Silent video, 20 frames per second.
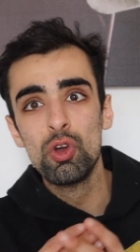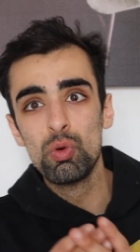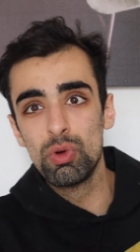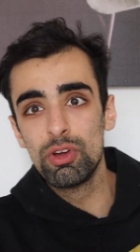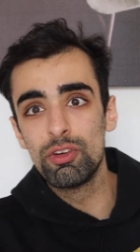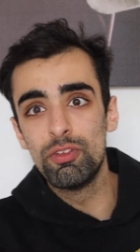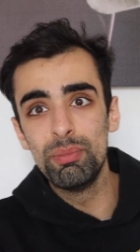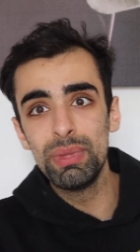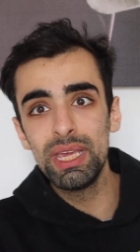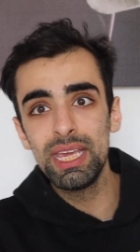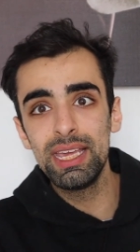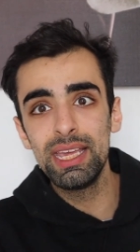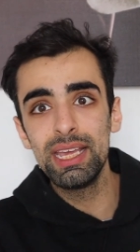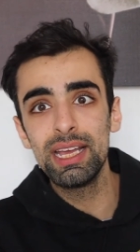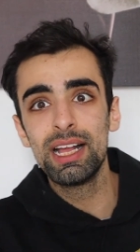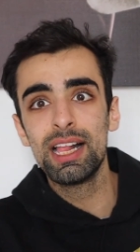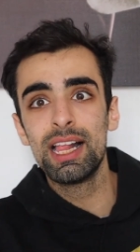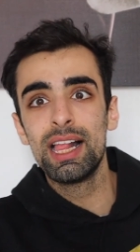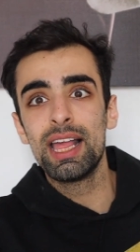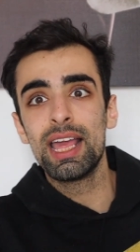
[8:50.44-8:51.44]
With
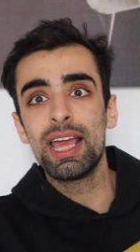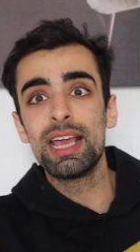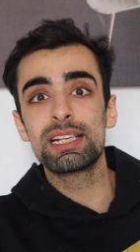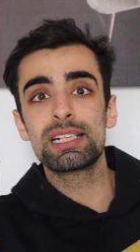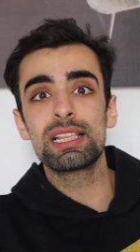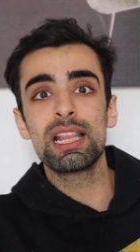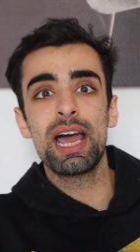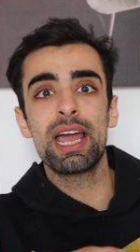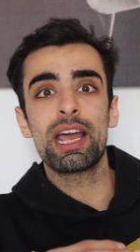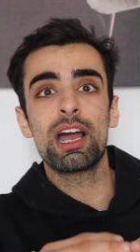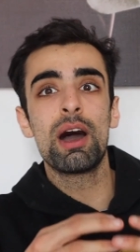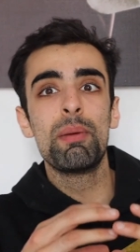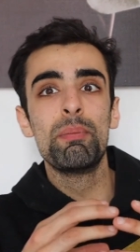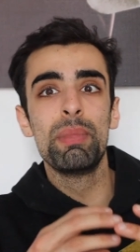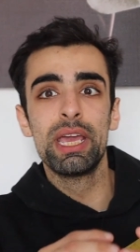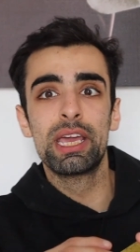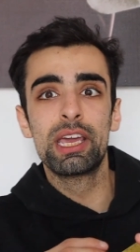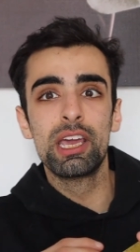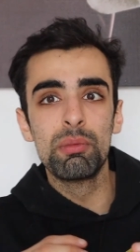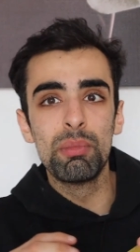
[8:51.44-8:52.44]
me, it's like I'm
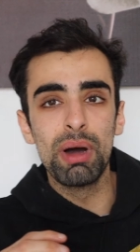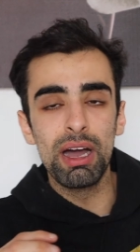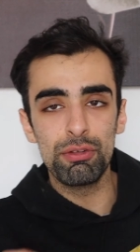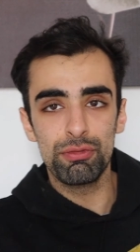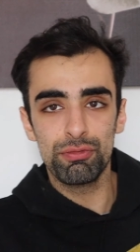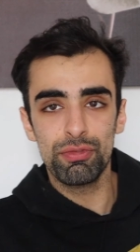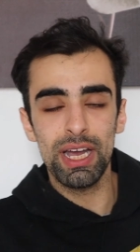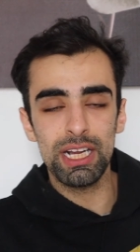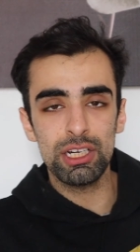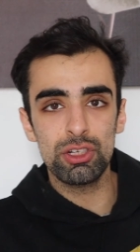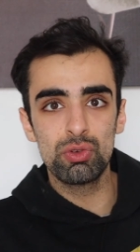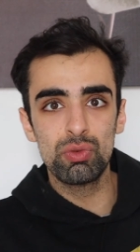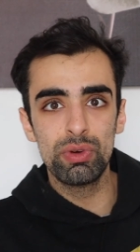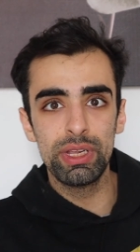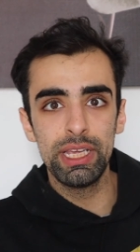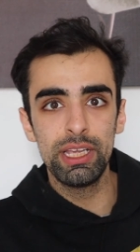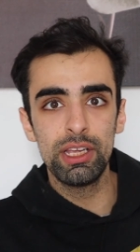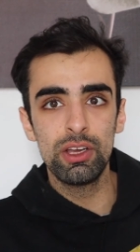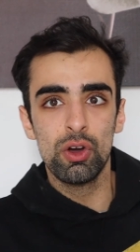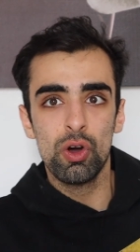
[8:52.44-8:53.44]
making my
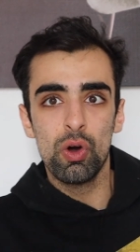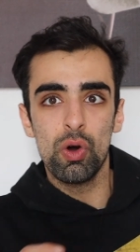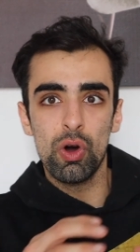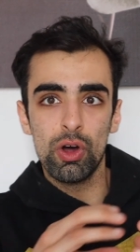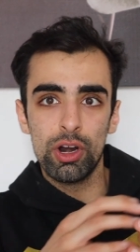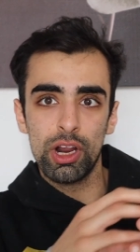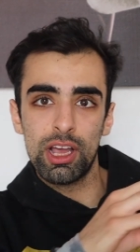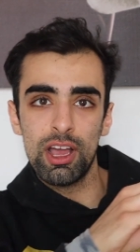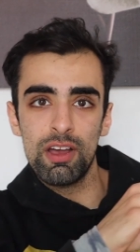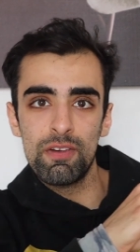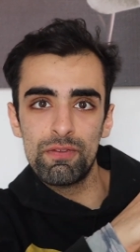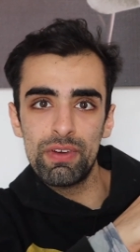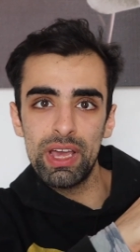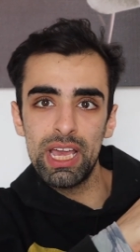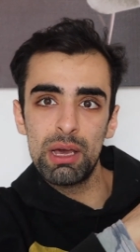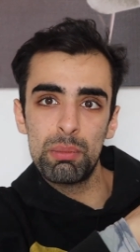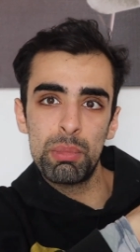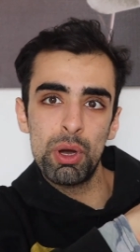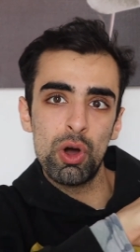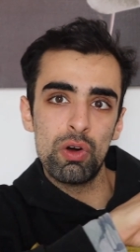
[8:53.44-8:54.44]
factory on a
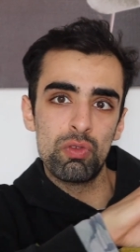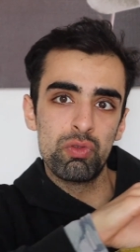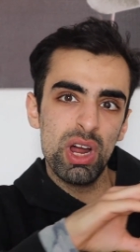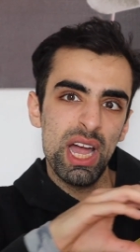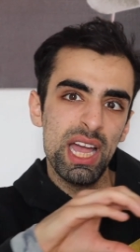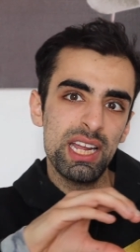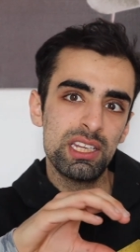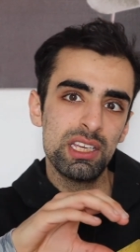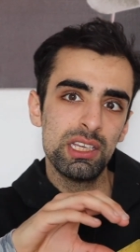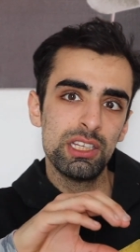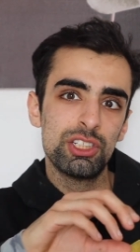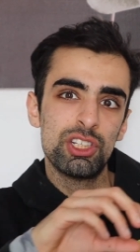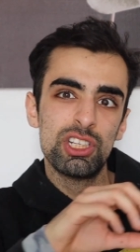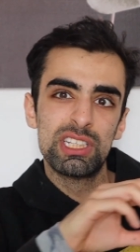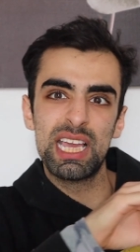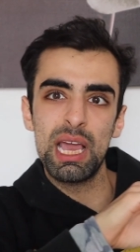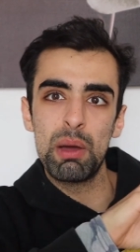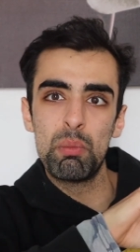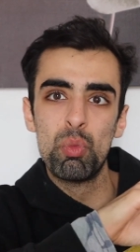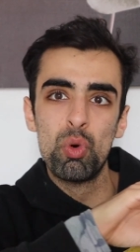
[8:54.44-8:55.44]
conveyor belt of writers
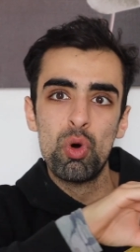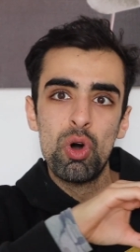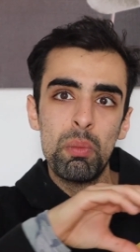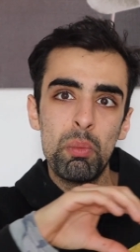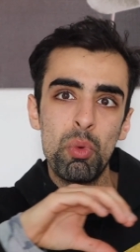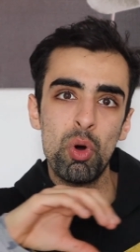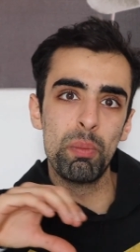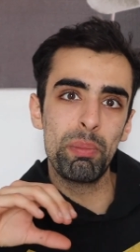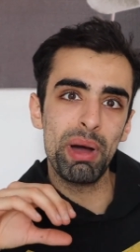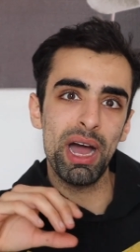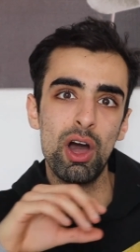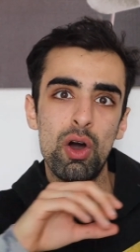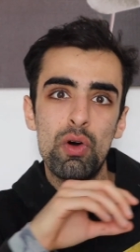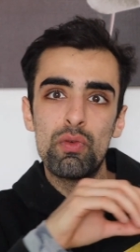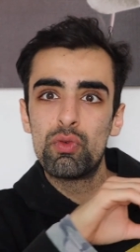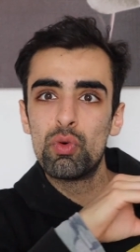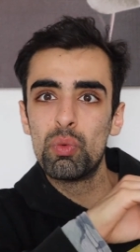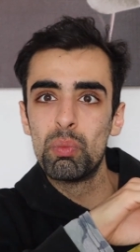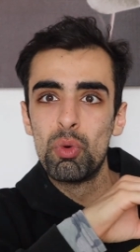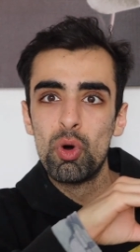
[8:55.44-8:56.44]
just get more and more
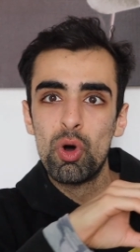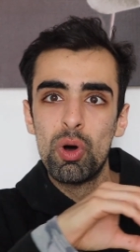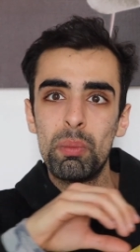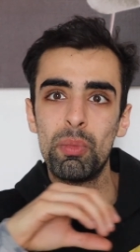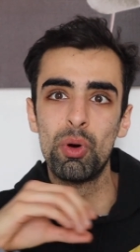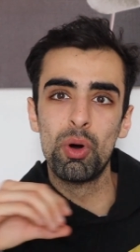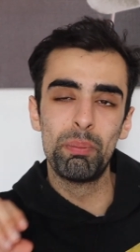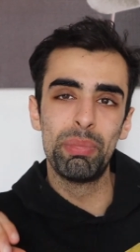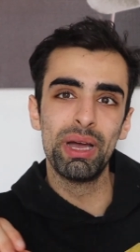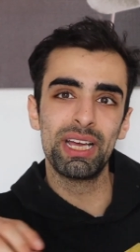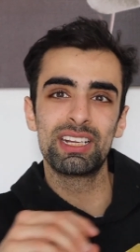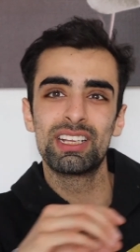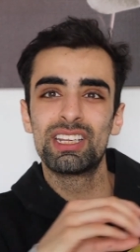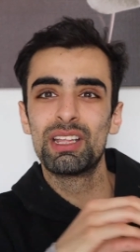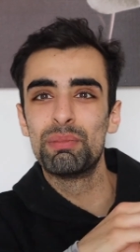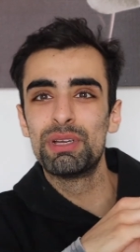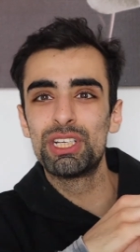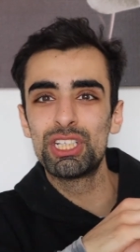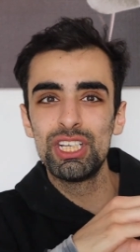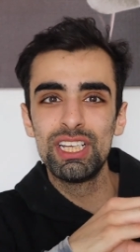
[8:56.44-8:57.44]
powerful, more and more better.
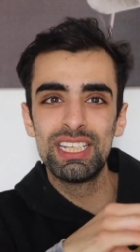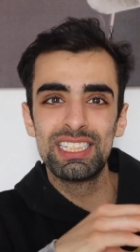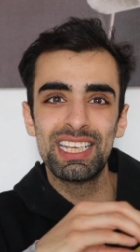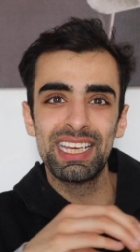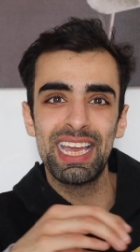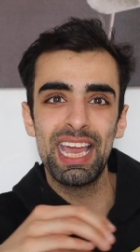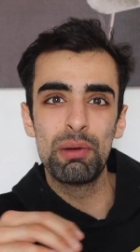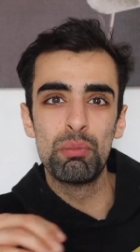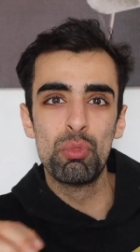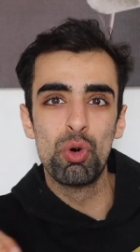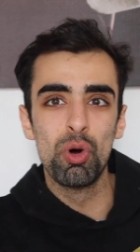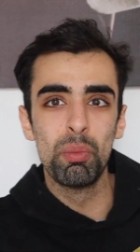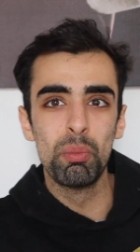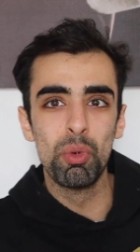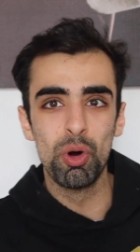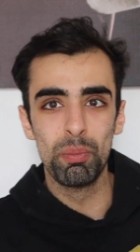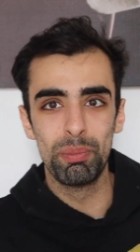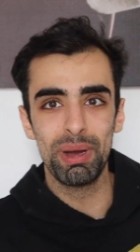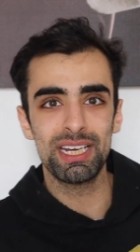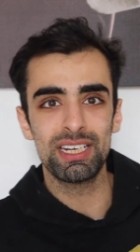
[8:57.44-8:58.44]
The machines are getting more and
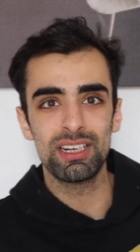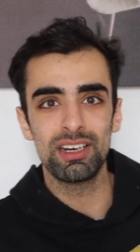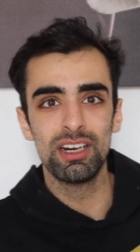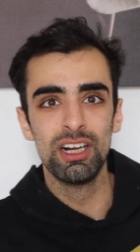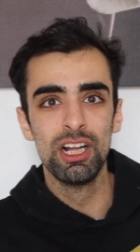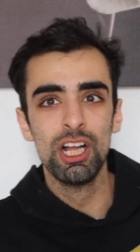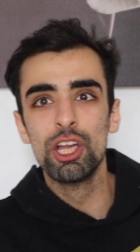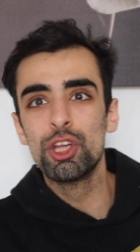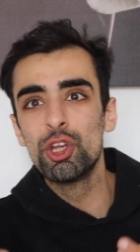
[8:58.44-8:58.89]
more better.